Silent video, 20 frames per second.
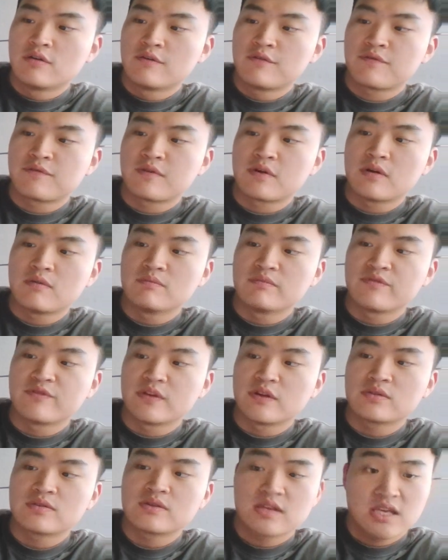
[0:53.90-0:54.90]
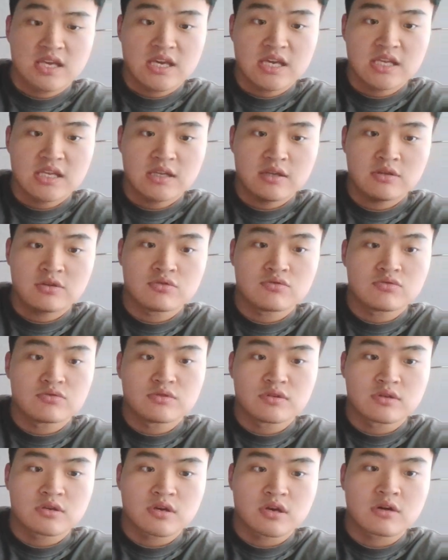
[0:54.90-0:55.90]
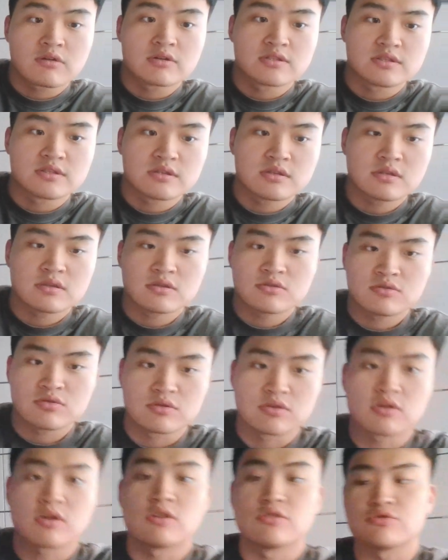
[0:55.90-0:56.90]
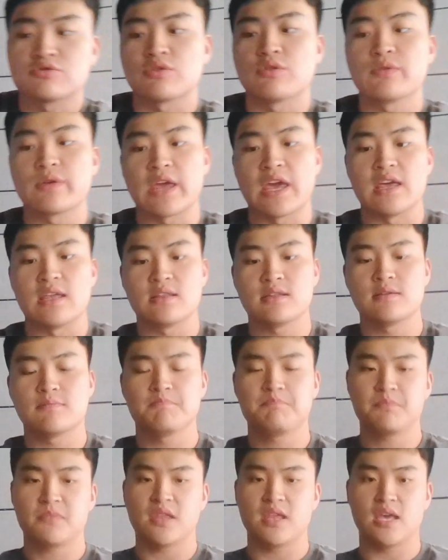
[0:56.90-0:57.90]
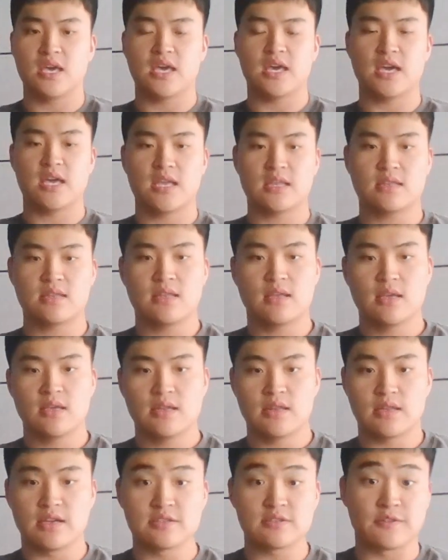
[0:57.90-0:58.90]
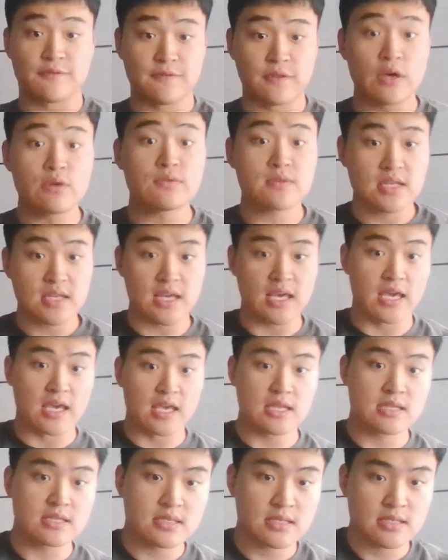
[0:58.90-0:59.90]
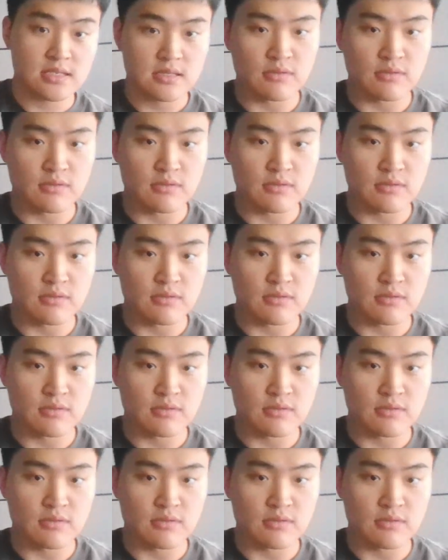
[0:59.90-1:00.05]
from floating gate to the current to the control gate. And there's a floating gate,